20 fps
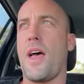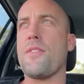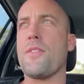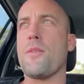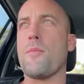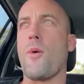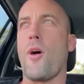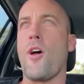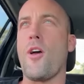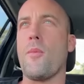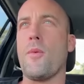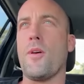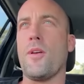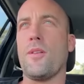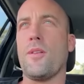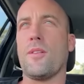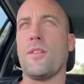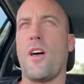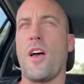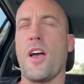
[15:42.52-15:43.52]
the
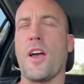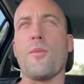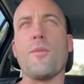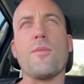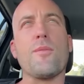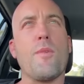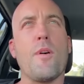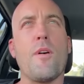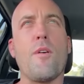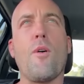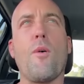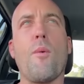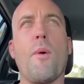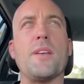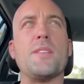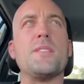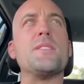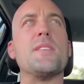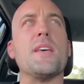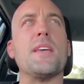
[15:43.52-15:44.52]
moment, like, we're
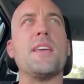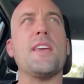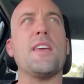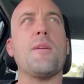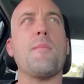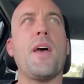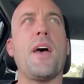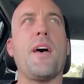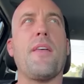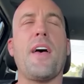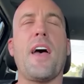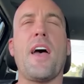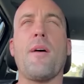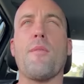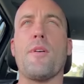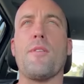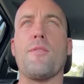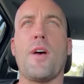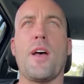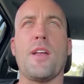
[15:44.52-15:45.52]
always thinking about that.
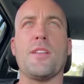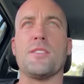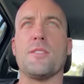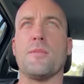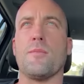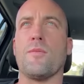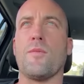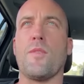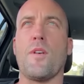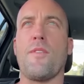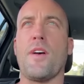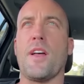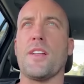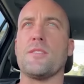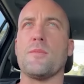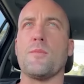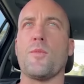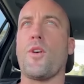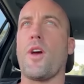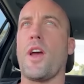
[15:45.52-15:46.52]
We've had some
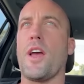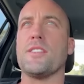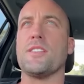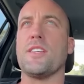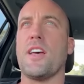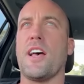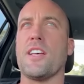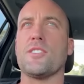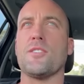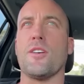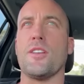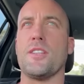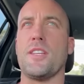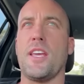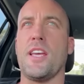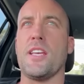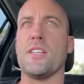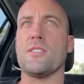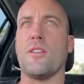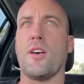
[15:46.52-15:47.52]
crazy ass
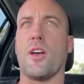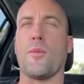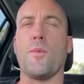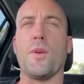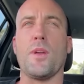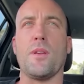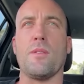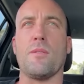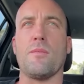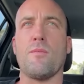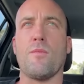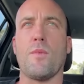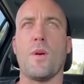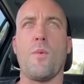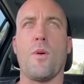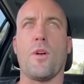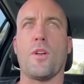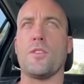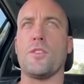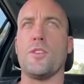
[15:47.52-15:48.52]
ideas. Like we
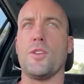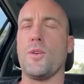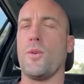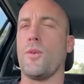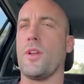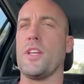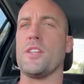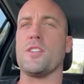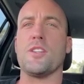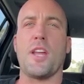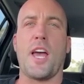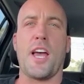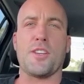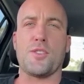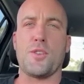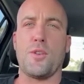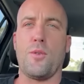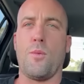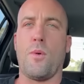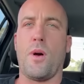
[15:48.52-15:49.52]
wanted to do an
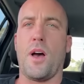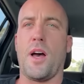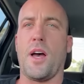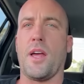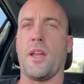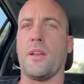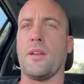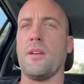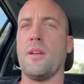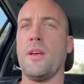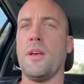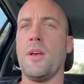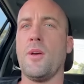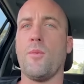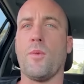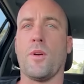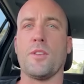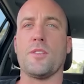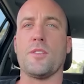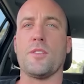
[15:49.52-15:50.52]
international one,
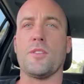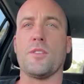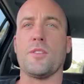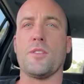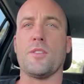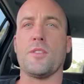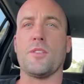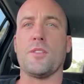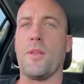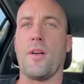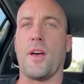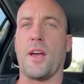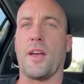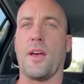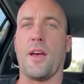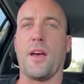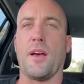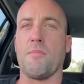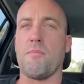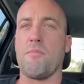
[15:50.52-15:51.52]
wanted to do maybe
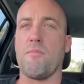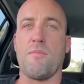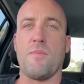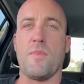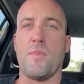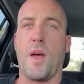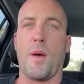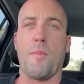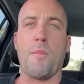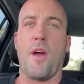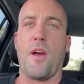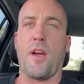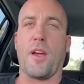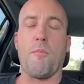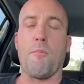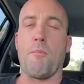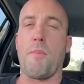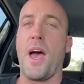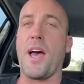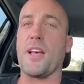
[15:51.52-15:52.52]
like a
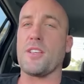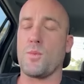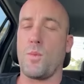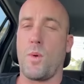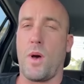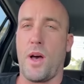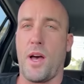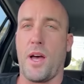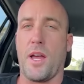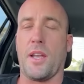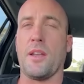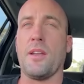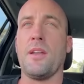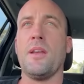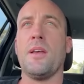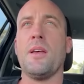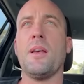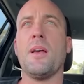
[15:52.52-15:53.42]
American bass one.